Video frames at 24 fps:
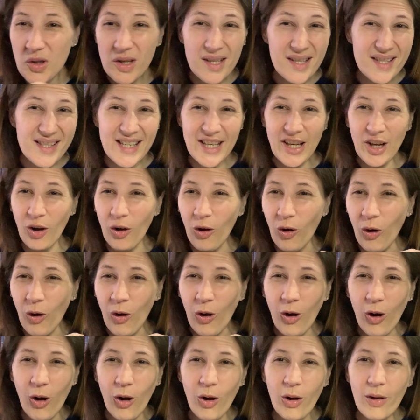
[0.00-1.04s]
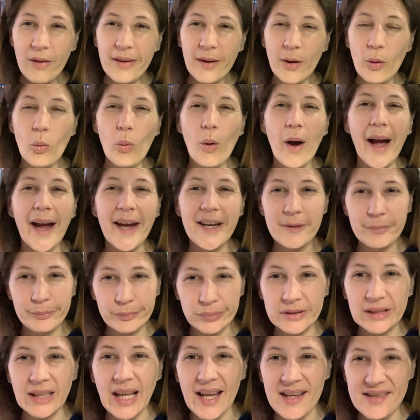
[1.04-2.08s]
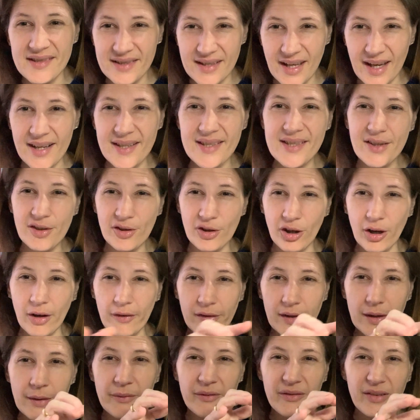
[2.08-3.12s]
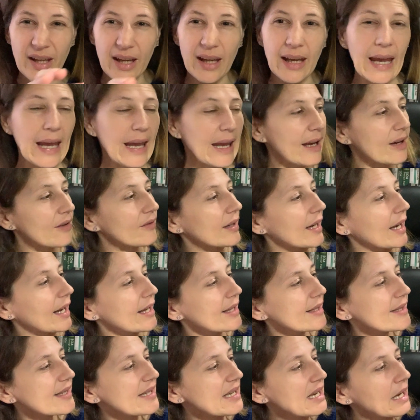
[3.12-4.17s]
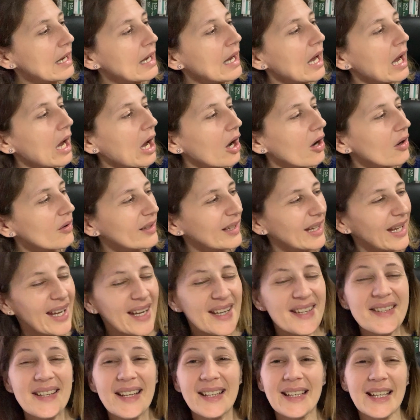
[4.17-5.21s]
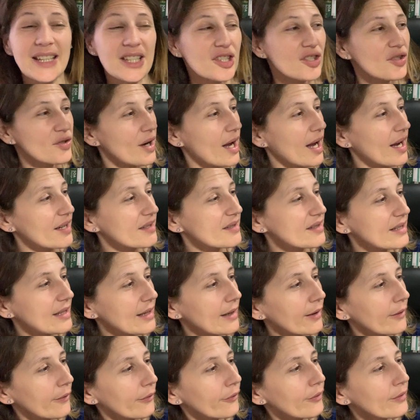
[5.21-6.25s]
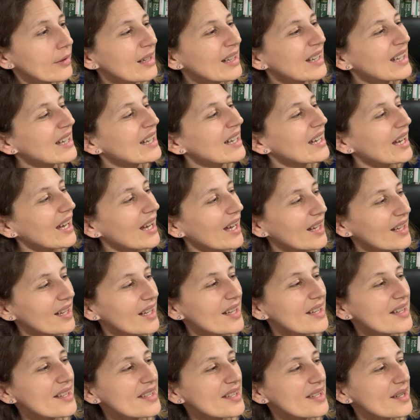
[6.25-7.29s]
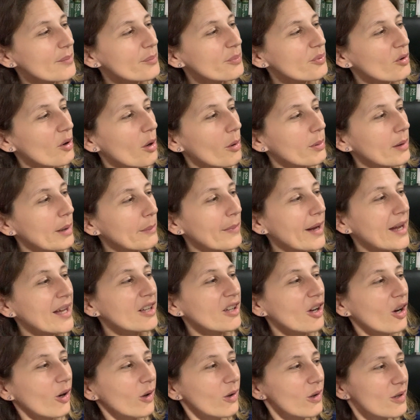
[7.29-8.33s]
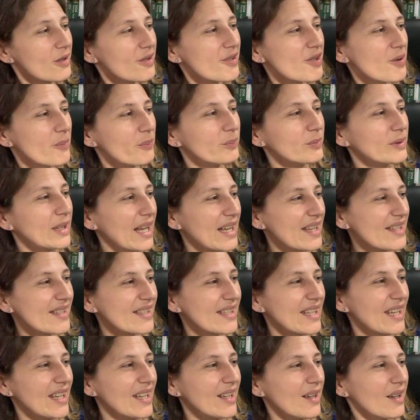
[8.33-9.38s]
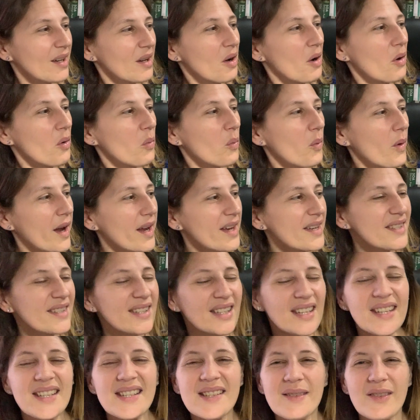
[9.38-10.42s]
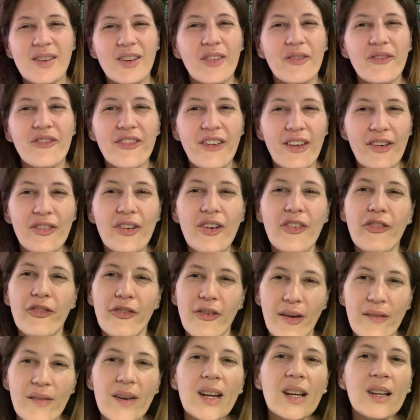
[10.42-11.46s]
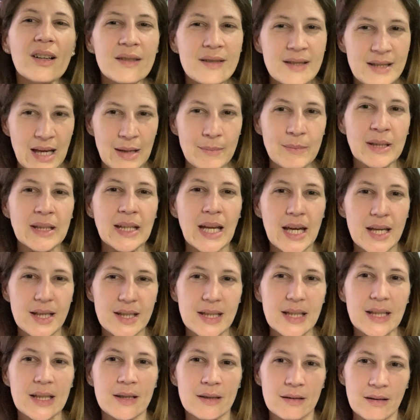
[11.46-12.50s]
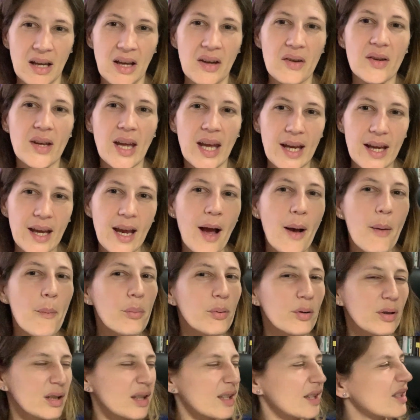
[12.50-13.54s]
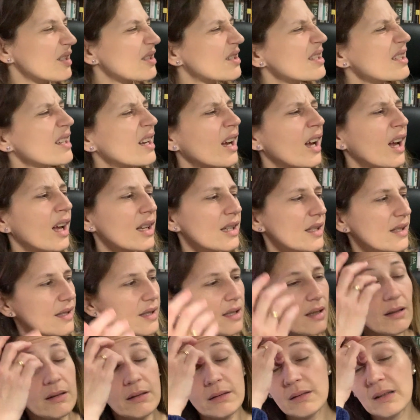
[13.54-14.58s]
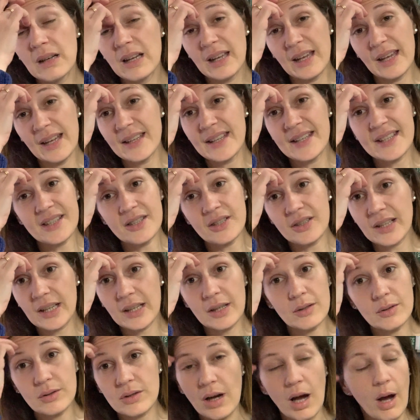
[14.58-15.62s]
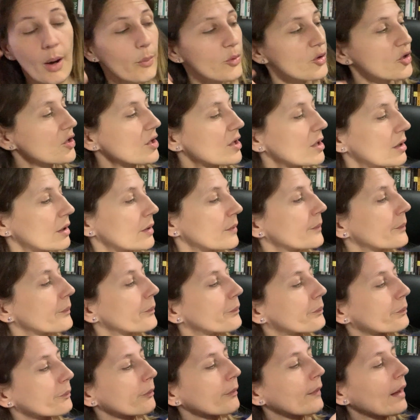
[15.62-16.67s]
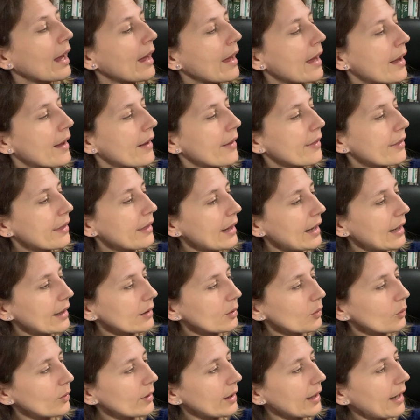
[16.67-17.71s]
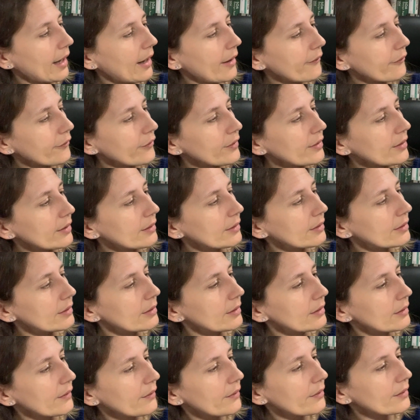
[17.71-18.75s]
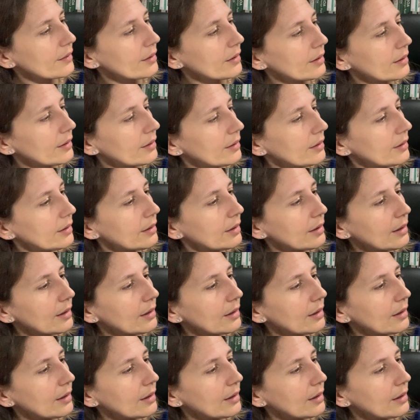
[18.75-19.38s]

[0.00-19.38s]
see all the white plastics covering big areas. Okay, it's unattractive and it's a problem. And also plastic waste is very contaminating. Okay, can pollute. So it is not a good option. Then we have here the